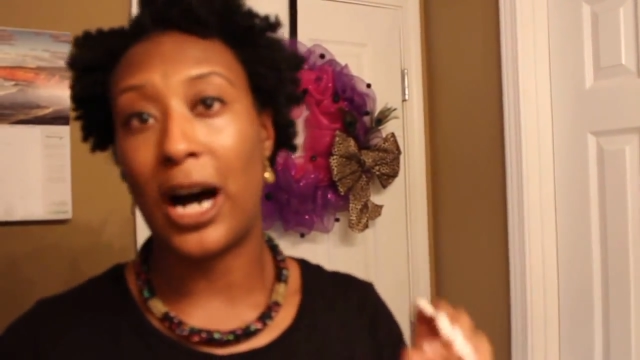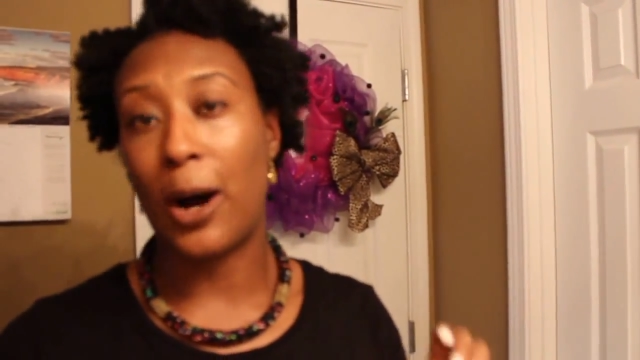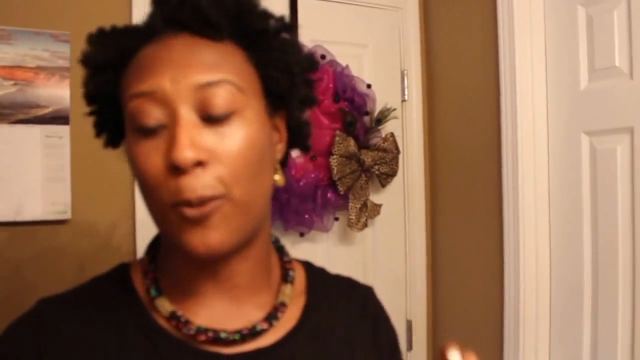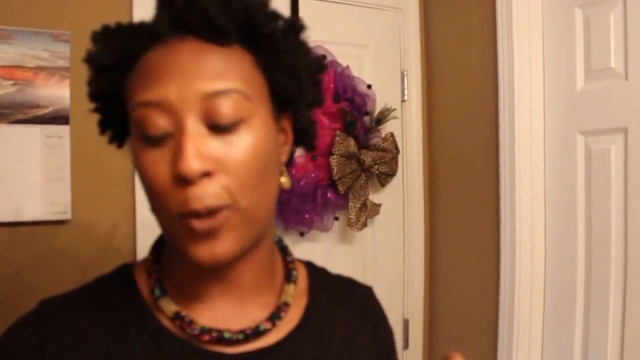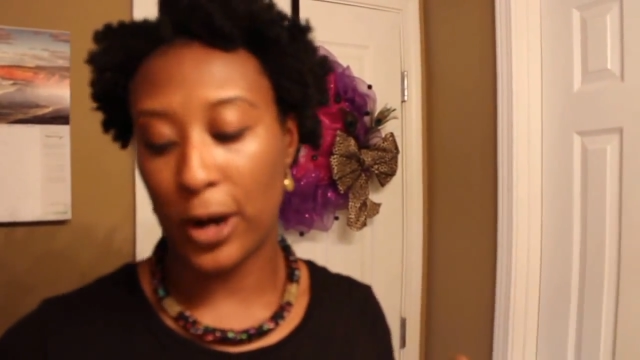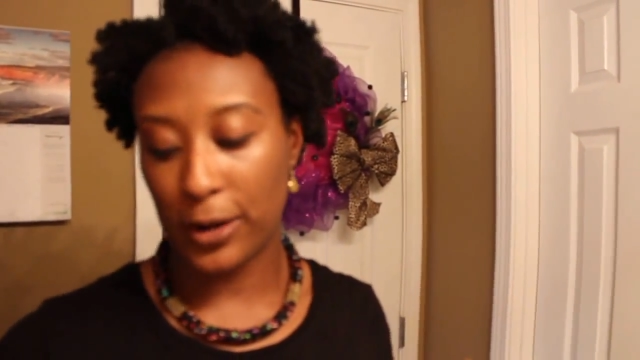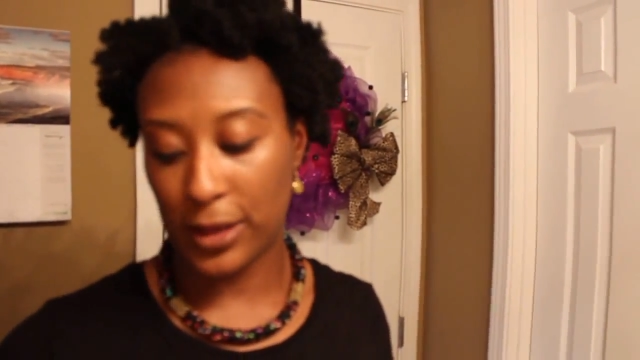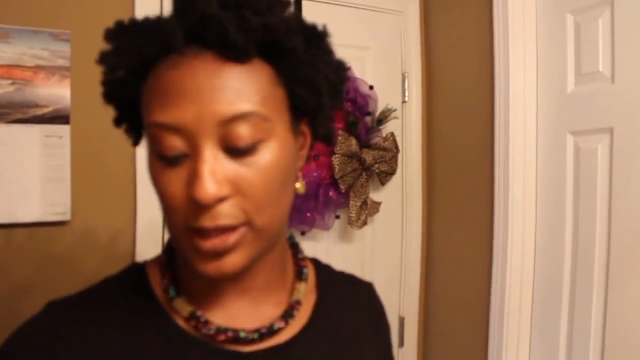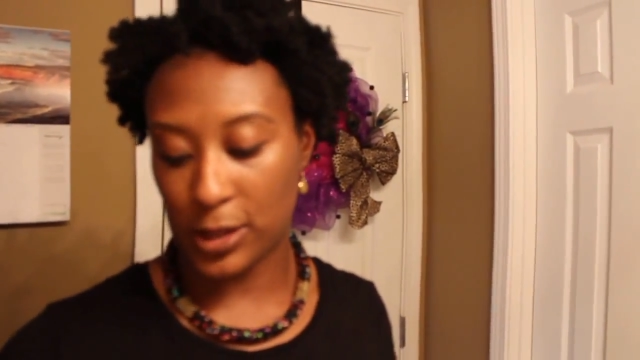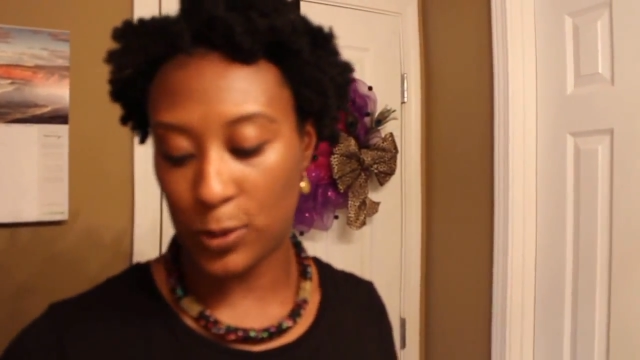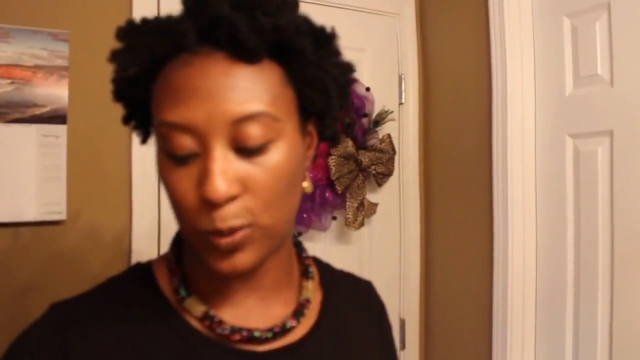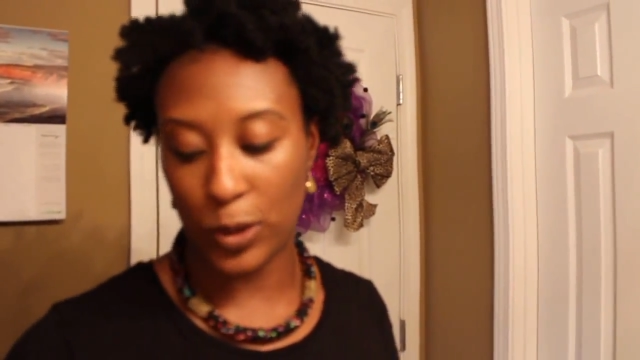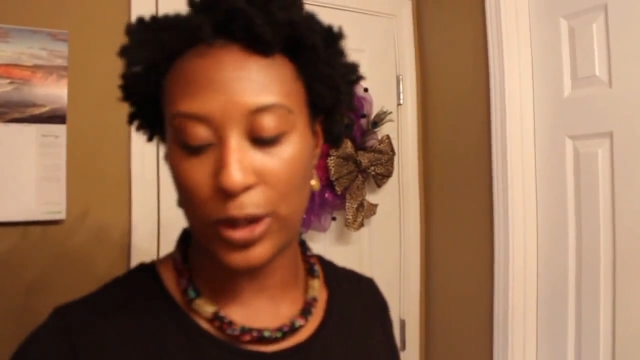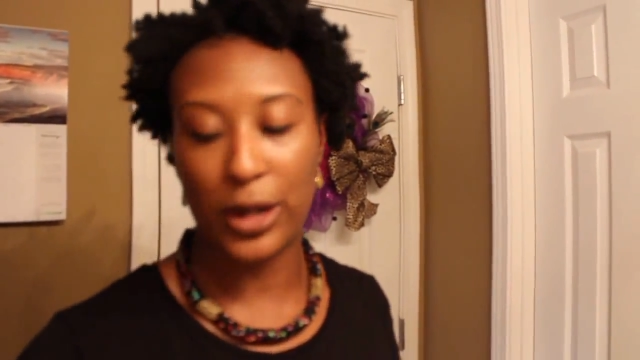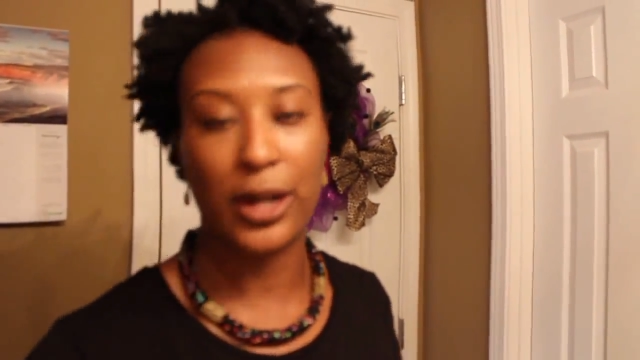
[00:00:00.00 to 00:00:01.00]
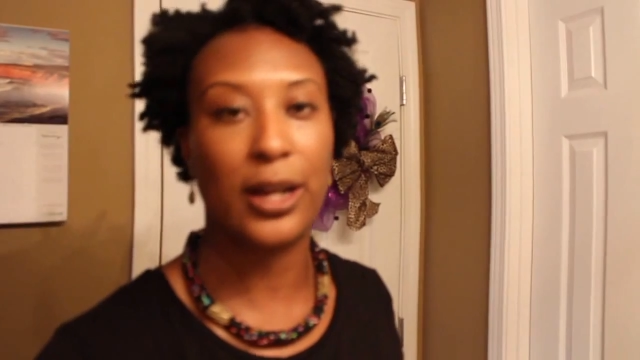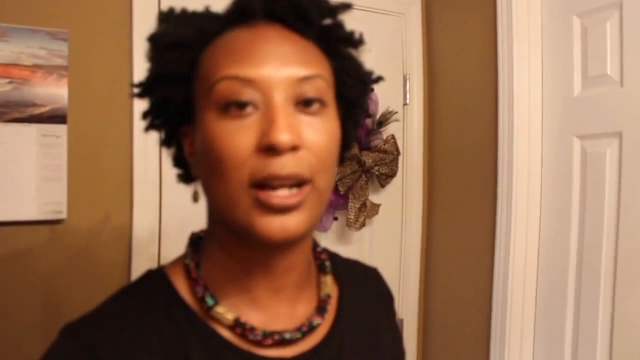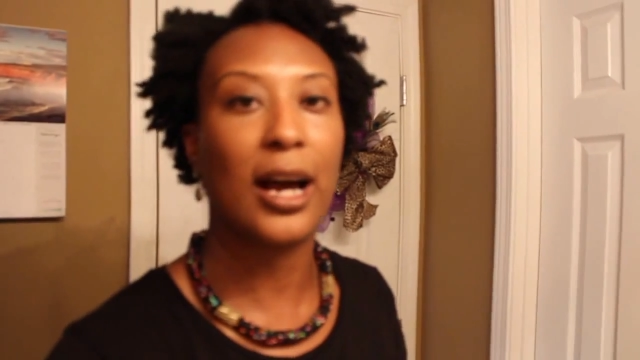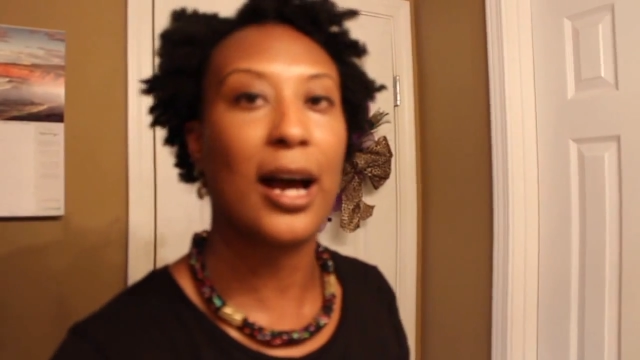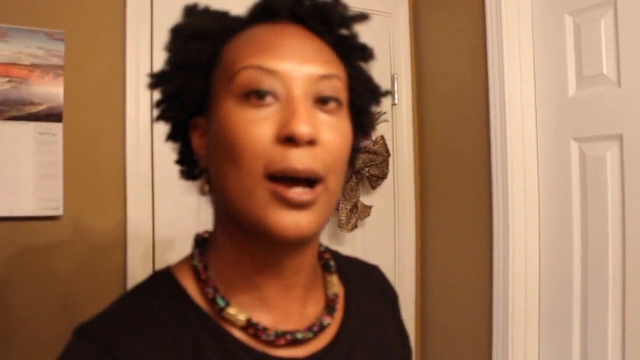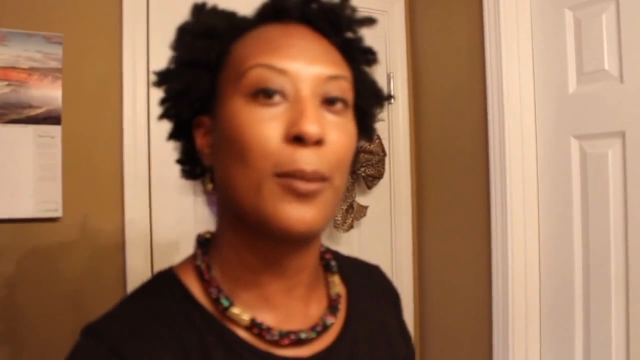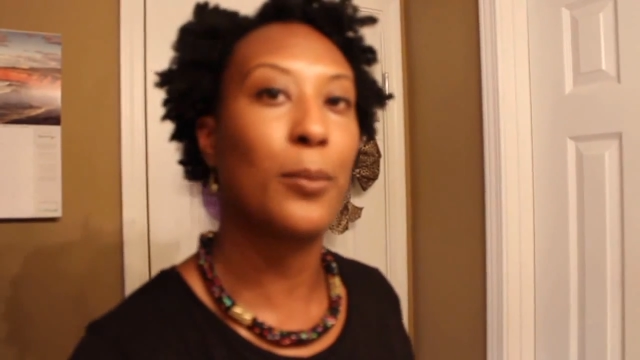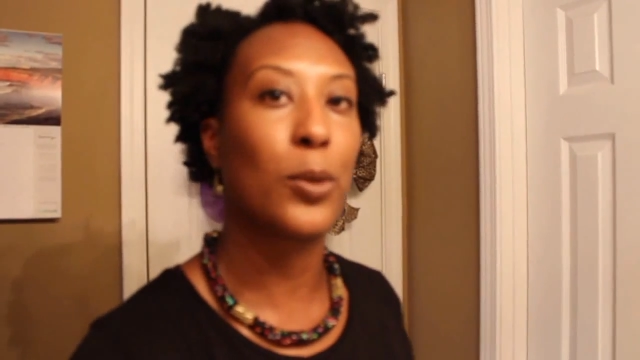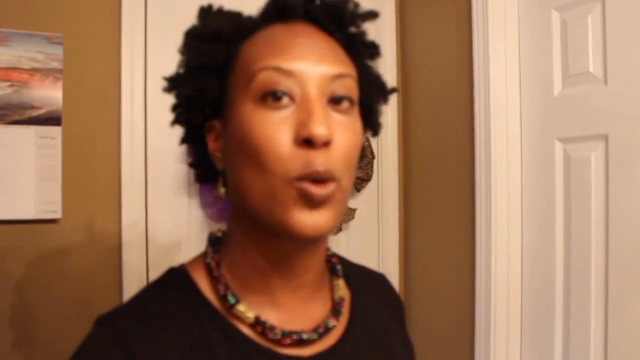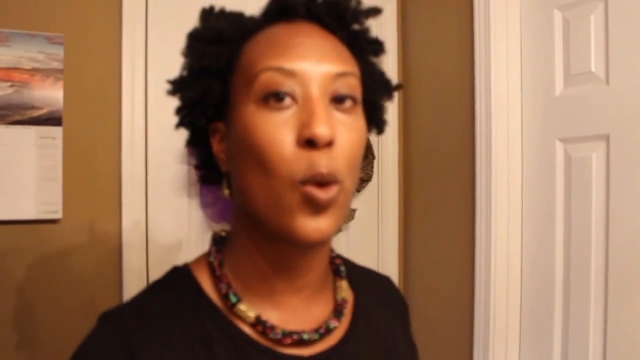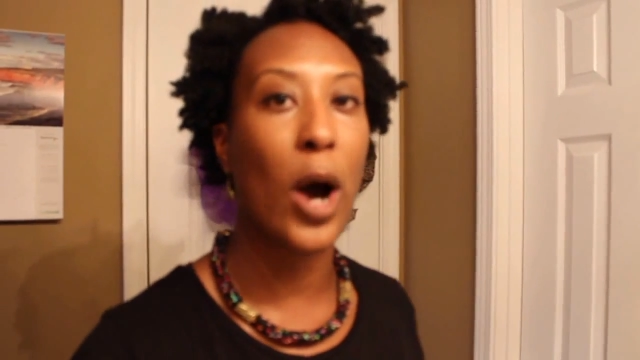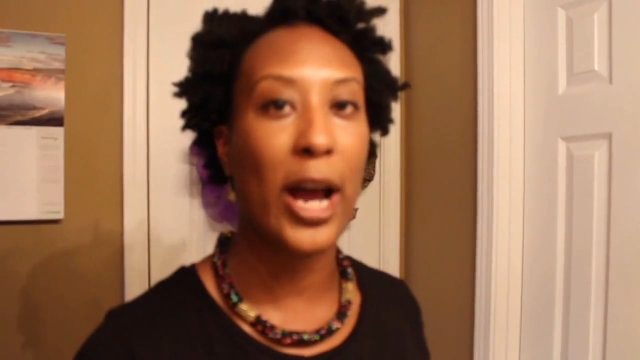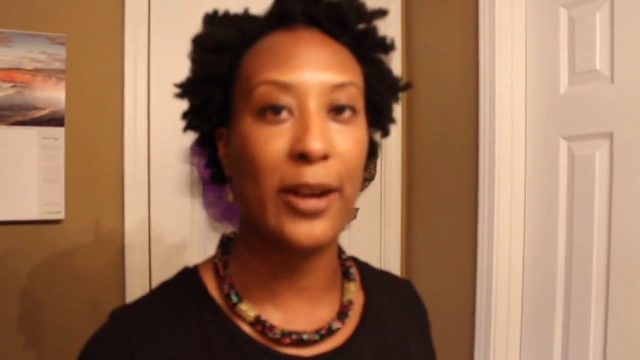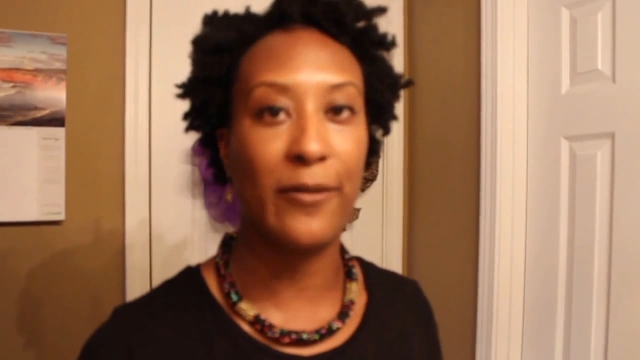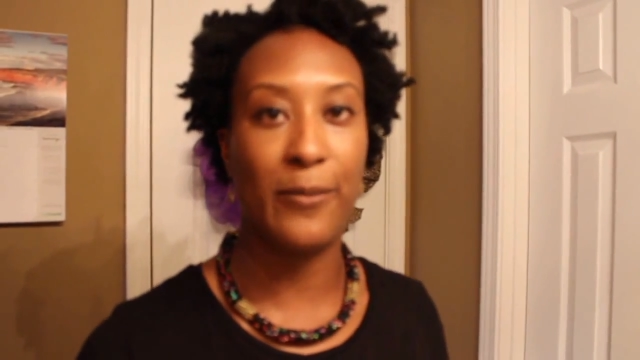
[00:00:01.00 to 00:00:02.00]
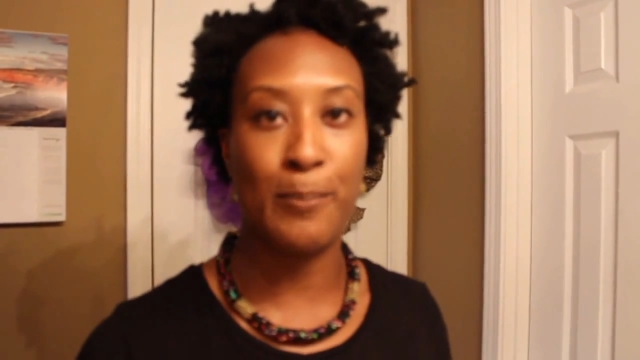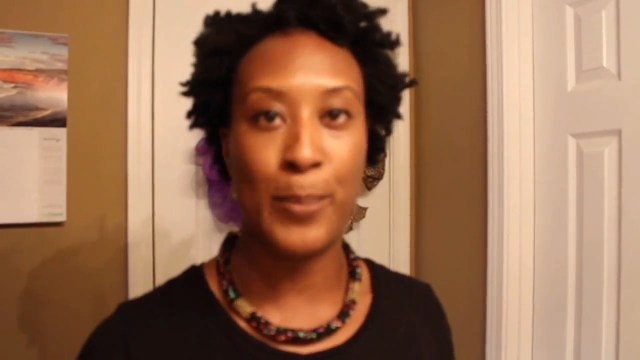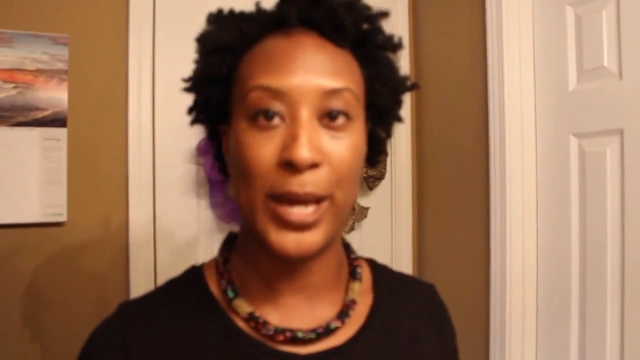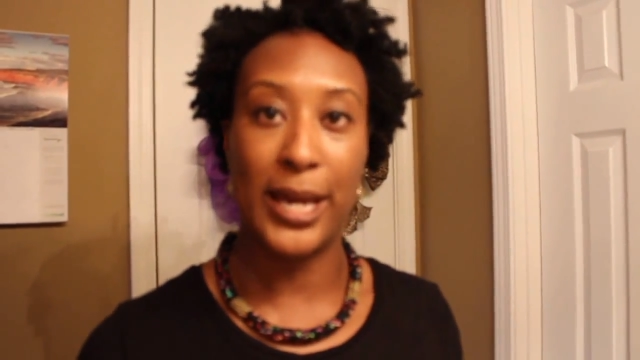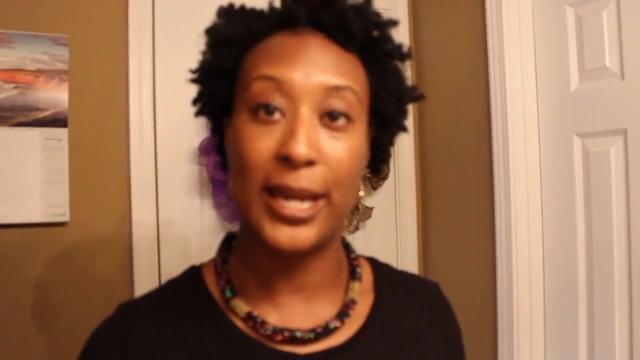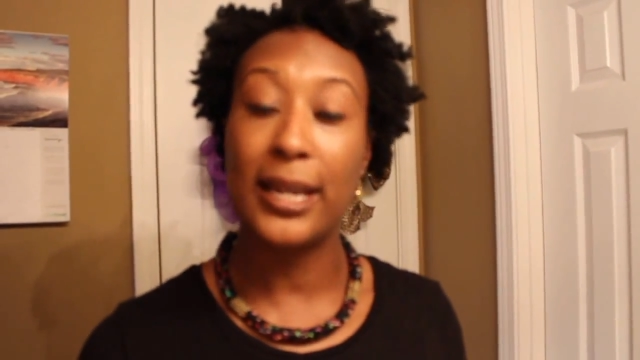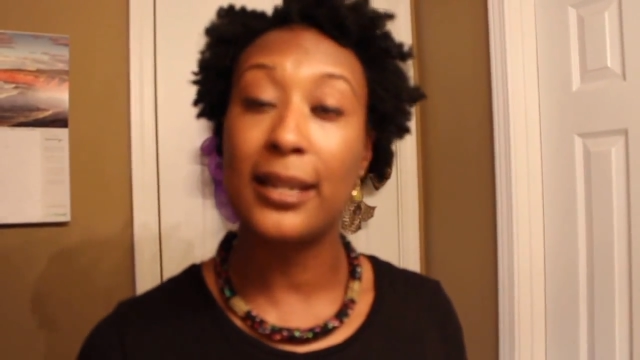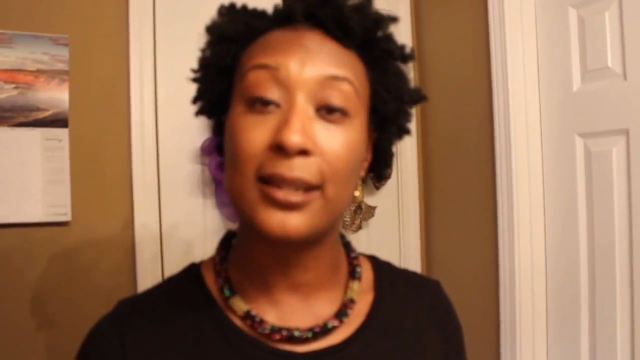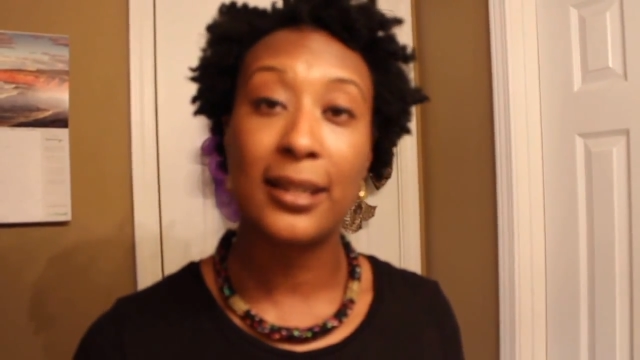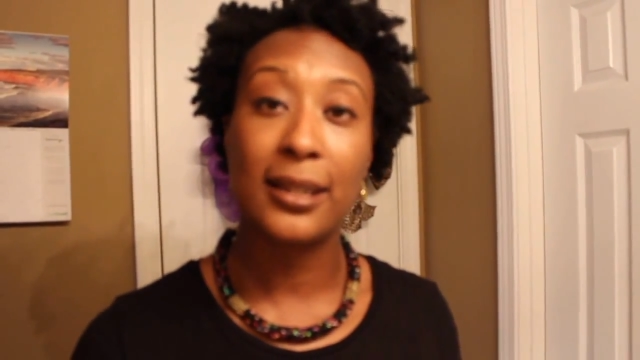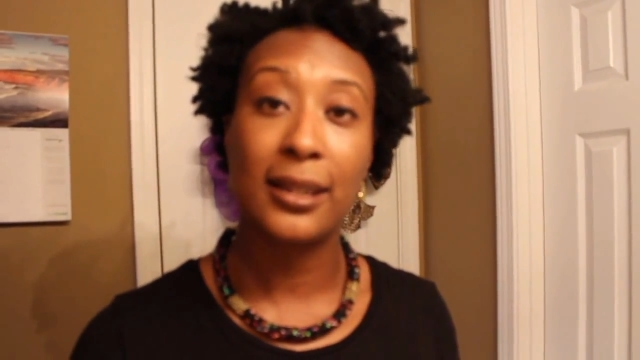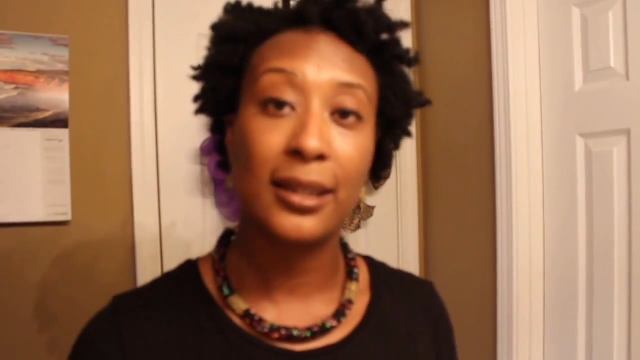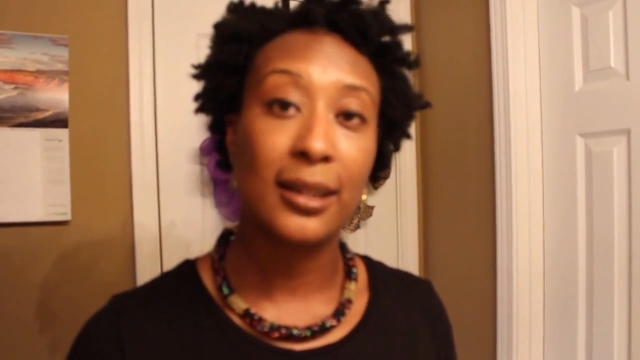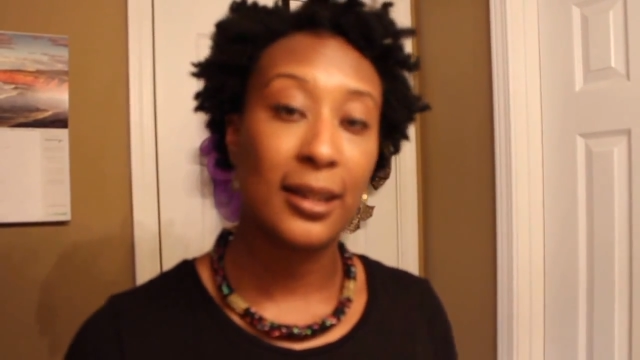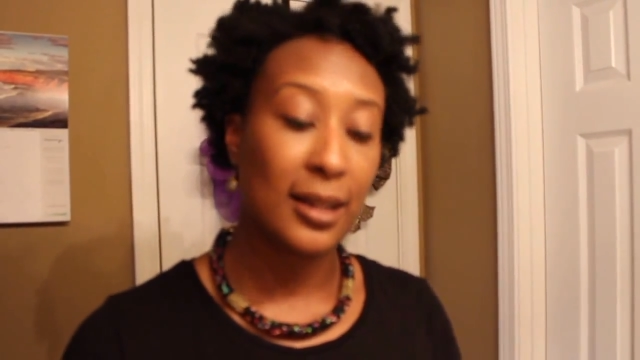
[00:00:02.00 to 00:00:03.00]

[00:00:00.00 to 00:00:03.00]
I wear this one quite a bit.